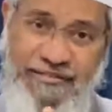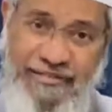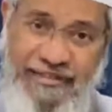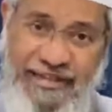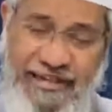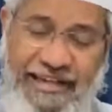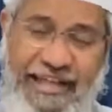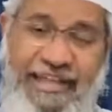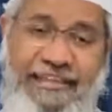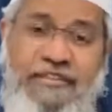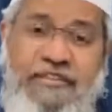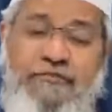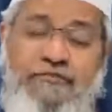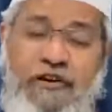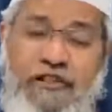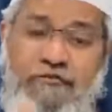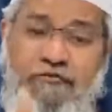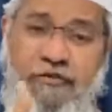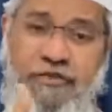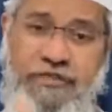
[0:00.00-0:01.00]
the day this
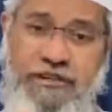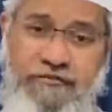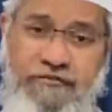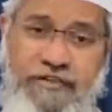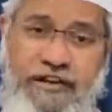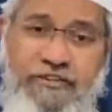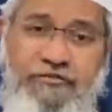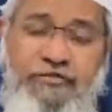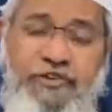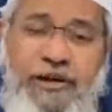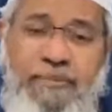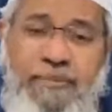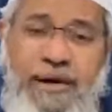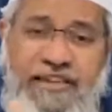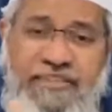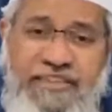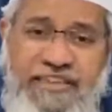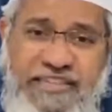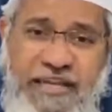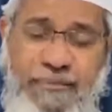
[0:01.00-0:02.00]
verse was revealed, Surah
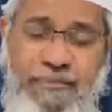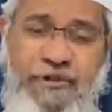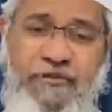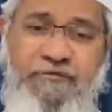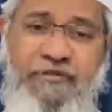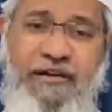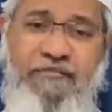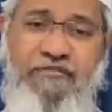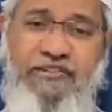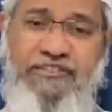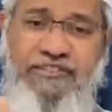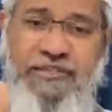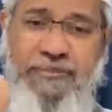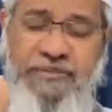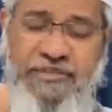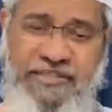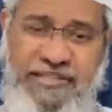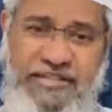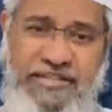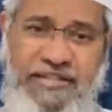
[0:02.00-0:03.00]
Maida chapter 5 verse
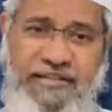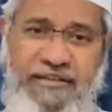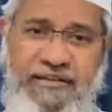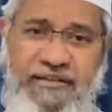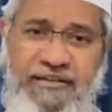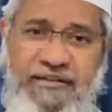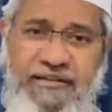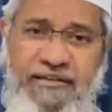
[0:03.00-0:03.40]
number 3,